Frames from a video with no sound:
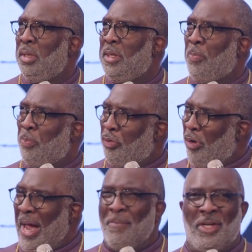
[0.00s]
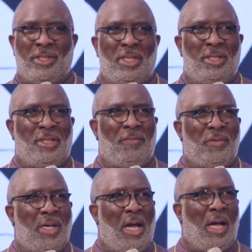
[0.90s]
The promises of
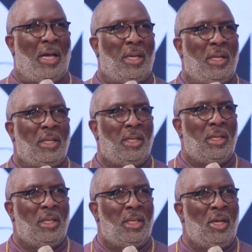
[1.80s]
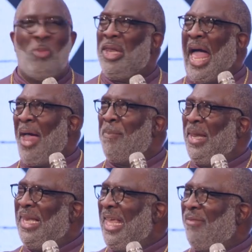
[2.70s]
God. When I
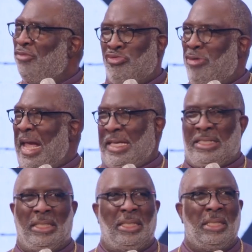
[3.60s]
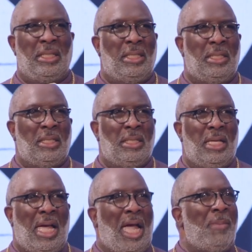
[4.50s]
believe right,
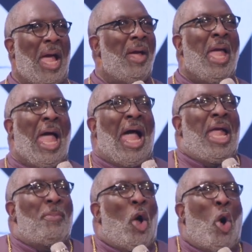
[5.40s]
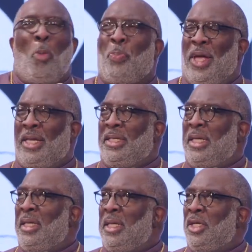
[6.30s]
I, I, I am
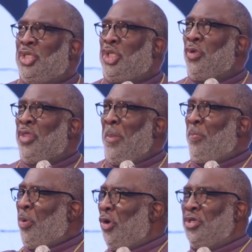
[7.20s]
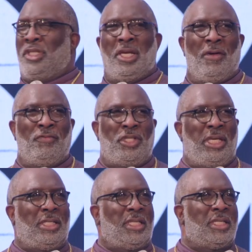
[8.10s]
opened to the person of
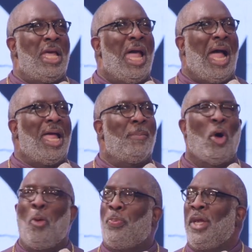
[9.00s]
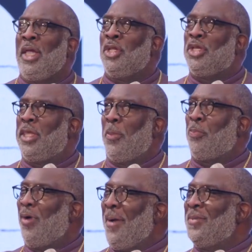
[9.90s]
Jesus. I am open to the
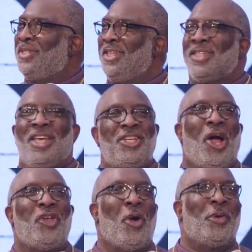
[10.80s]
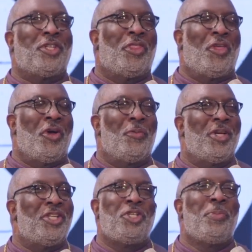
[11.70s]
promises. Y'all know what the third one
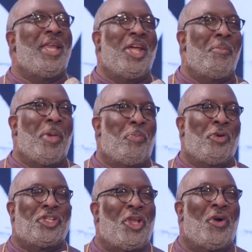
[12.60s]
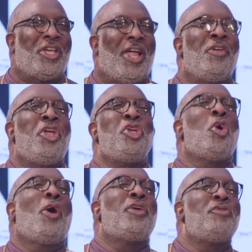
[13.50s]
is. You've been hearing me preach long enough. You
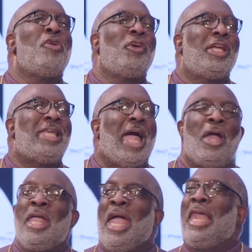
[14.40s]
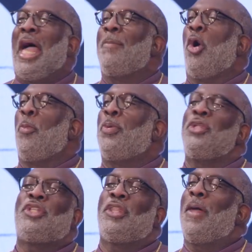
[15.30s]
already wrote it down. And I'm
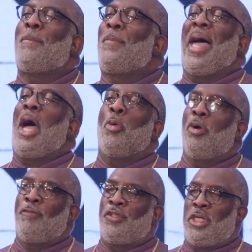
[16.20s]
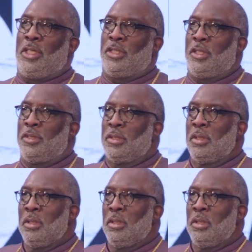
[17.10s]
open to the power of Jesus.